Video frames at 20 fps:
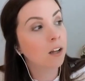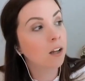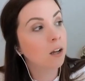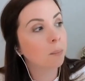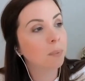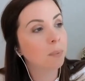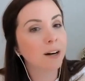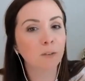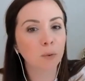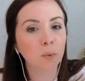
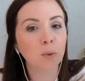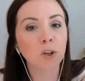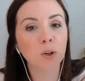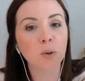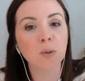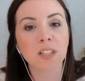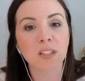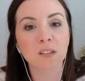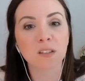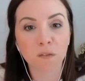but everyone
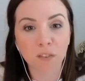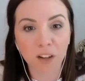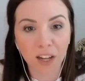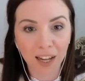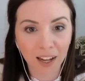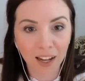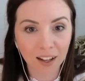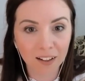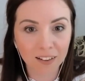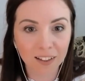knows it's
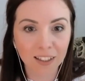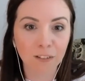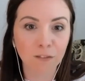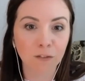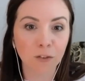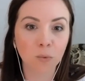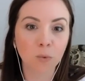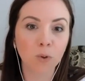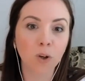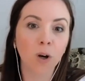fake. Like if
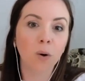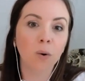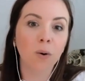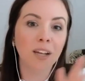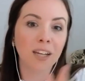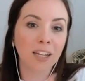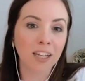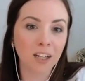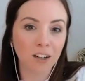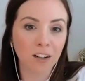you go to
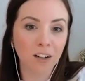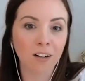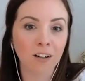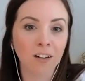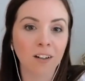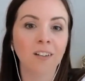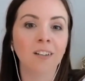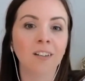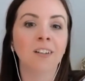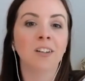
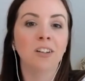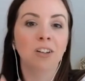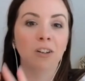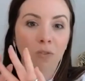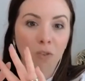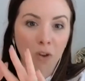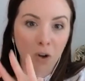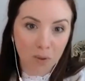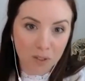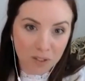here, you
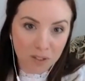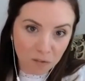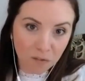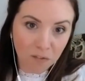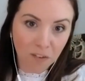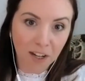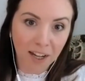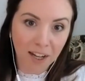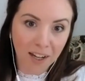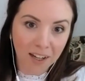know it's
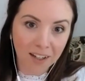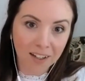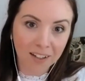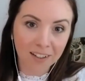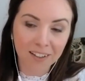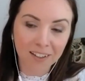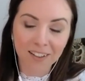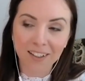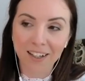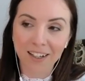fake.
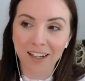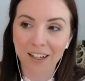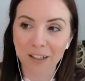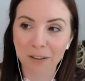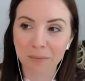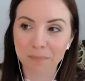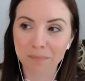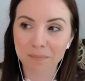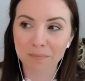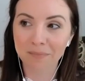
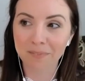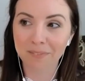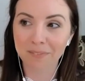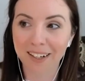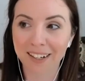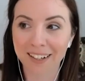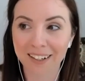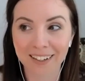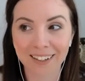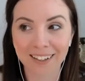And
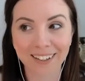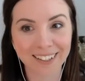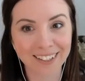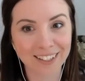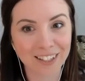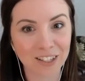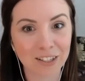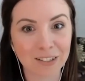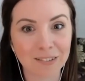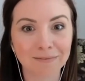
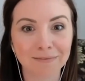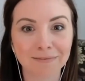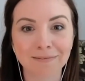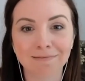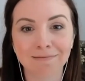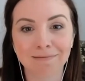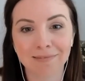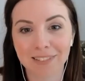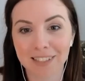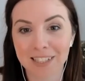
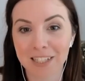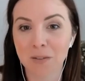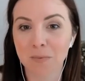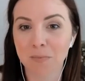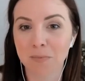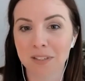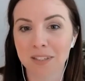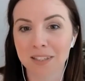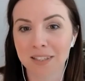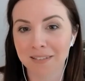this
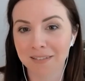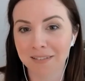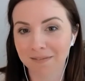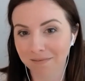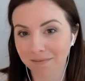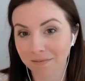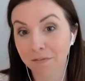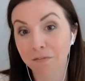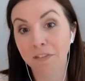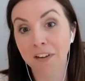was
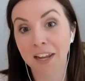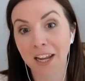fake,